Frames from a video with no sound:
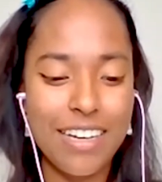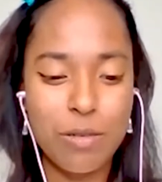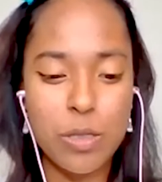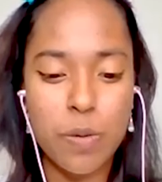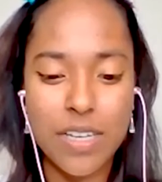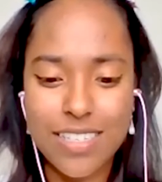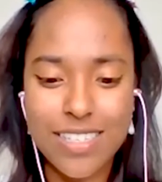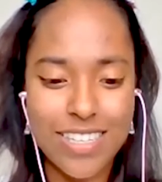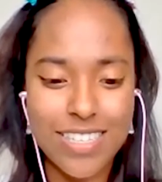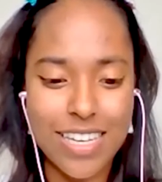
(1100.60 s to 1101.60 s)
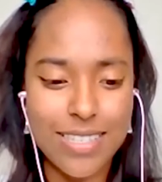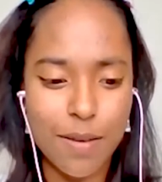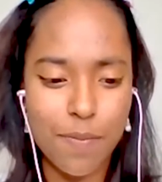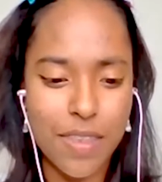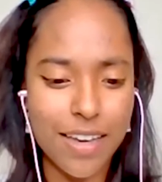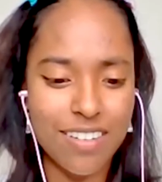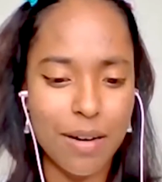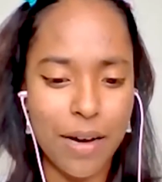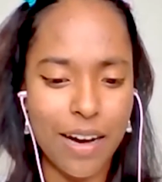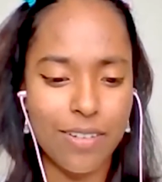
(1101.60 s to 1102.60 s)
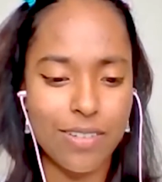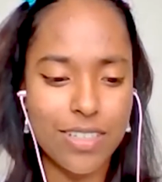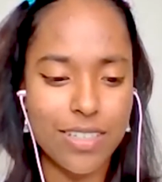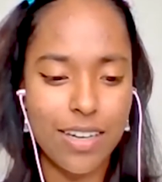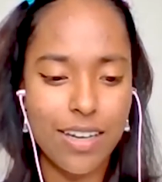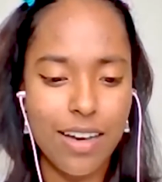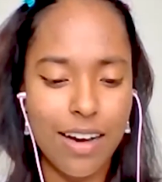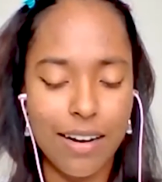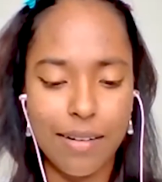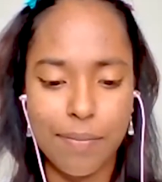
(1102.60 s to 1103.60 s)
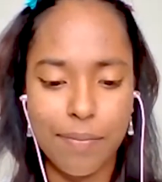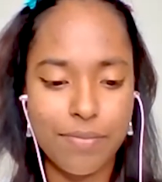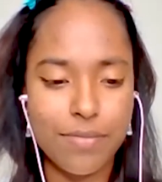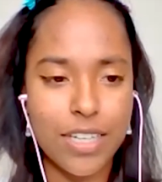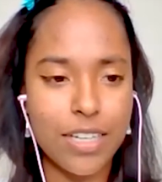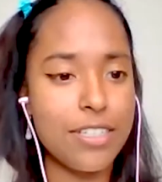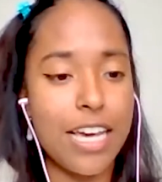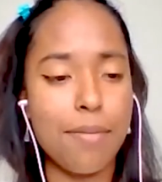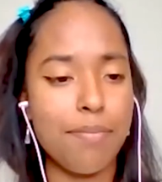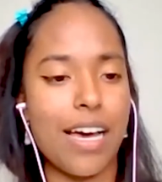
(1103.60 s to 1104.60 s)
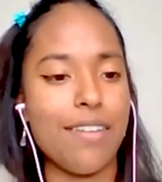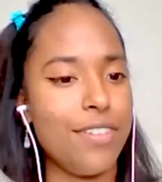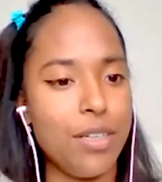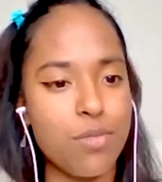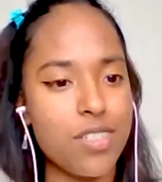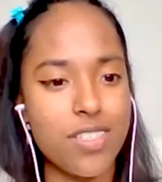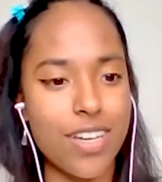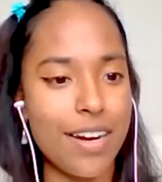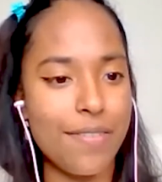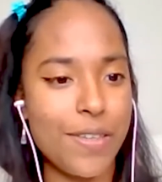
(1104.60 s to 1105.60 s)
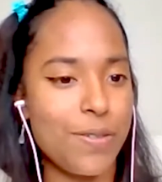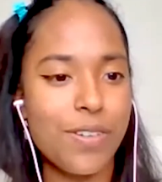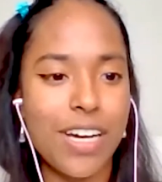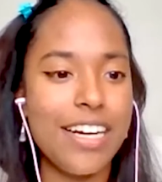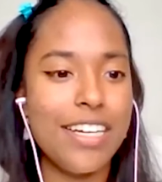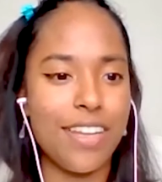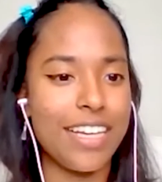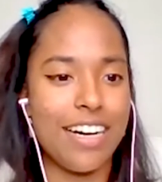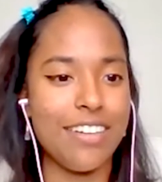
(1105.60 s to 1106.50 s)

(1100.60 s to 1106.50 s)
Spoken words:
was because he said something about there are 10 bad films inside of you, kind of like how